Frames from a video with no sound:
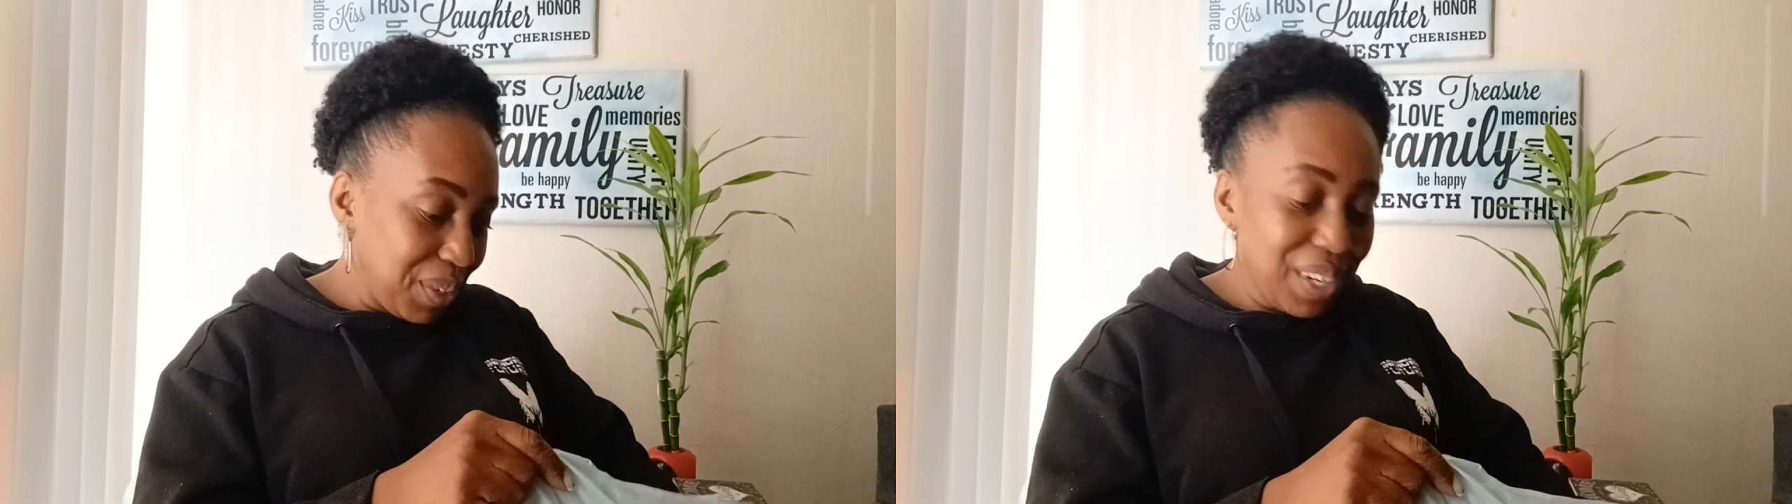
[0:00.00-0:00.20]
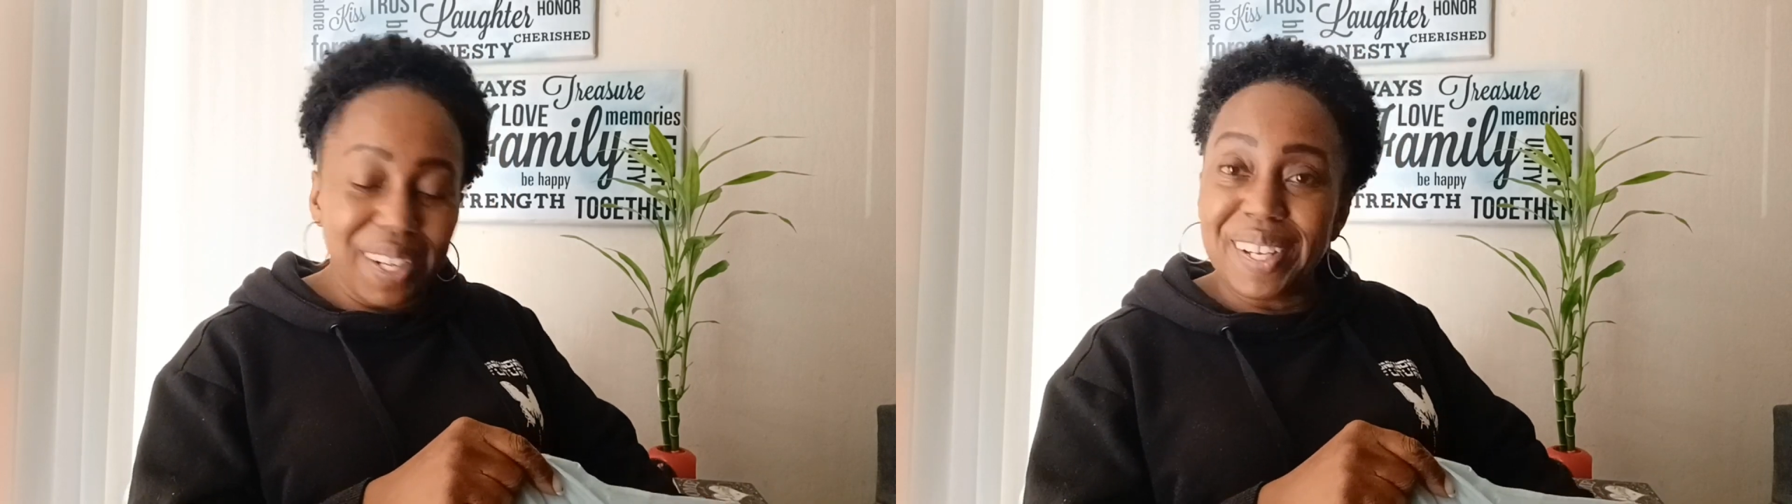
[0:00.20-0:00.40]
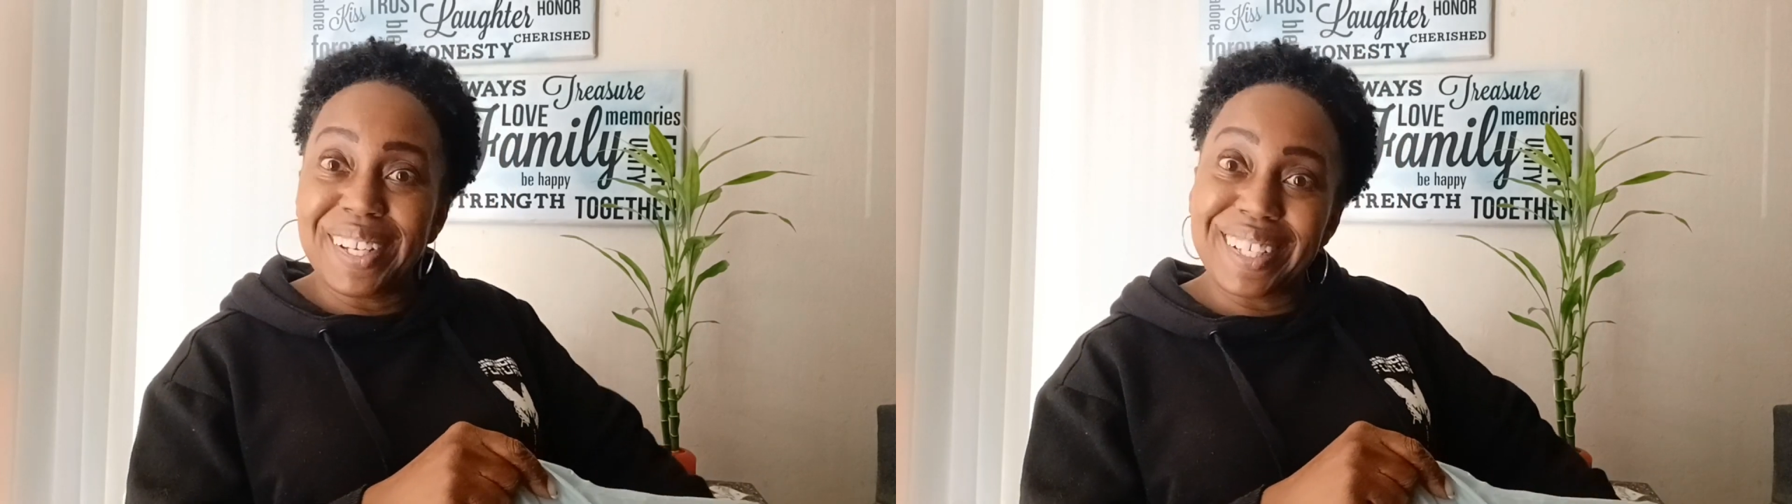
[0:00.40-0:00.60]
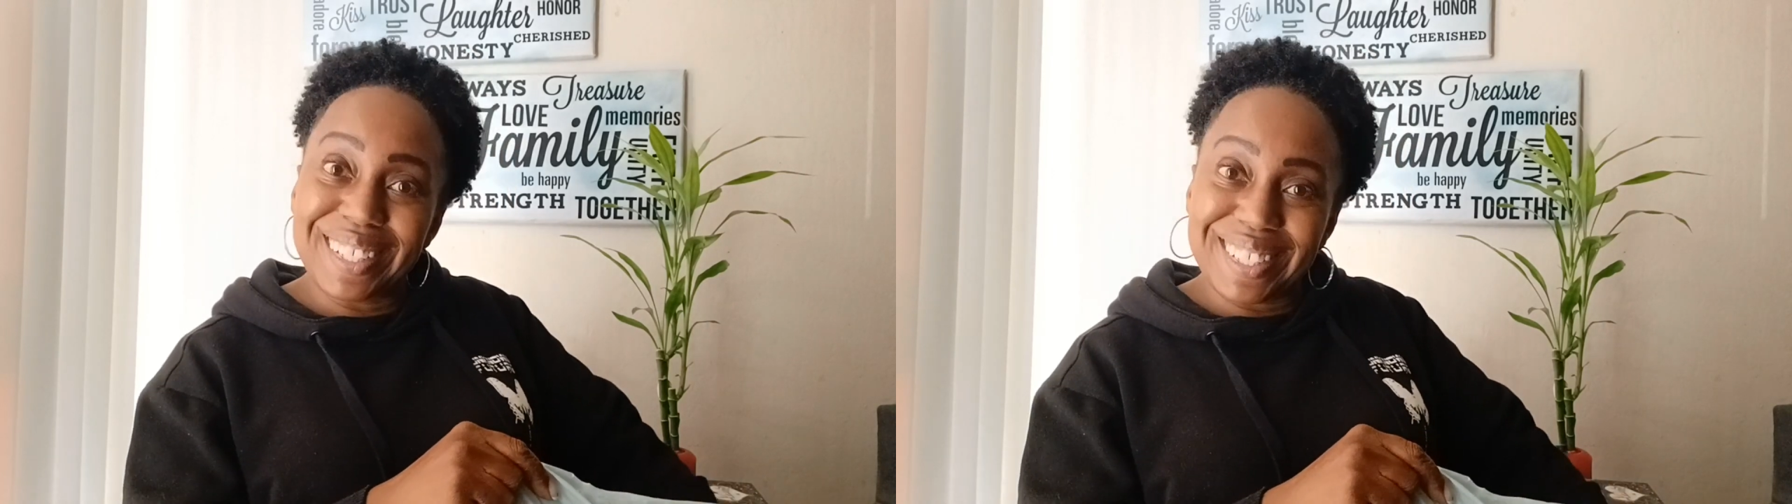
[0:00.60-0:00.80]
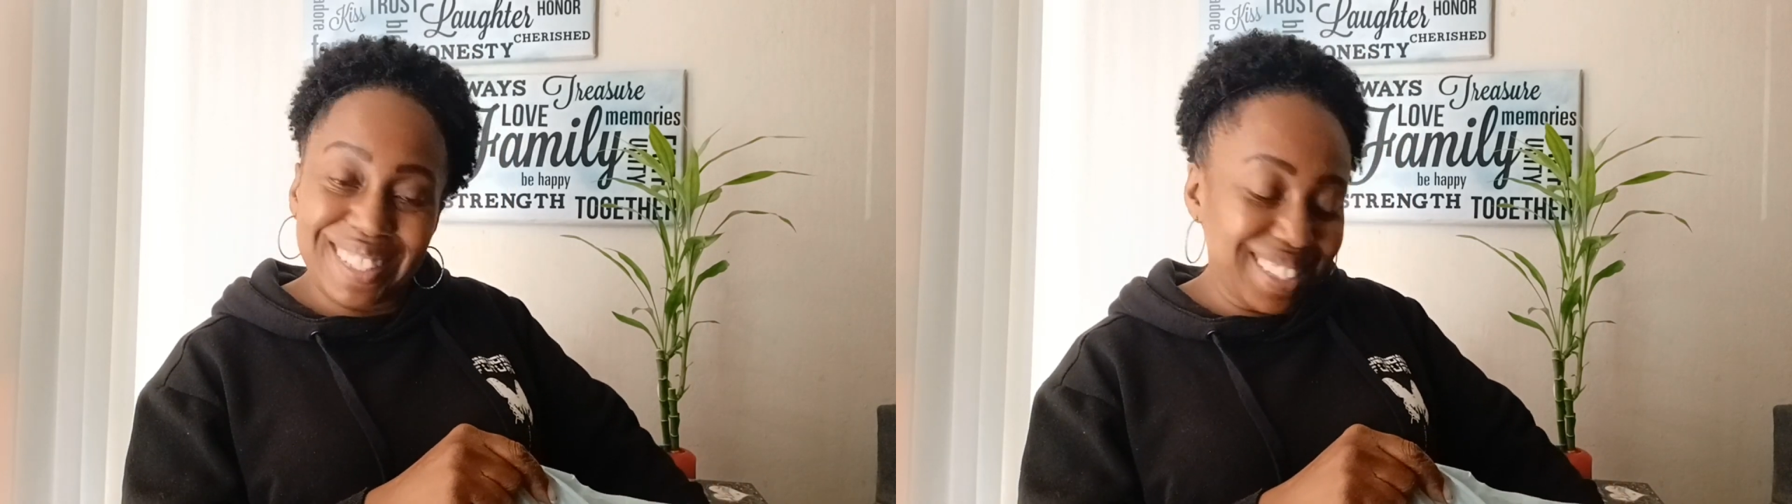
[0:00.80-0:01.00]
you guys?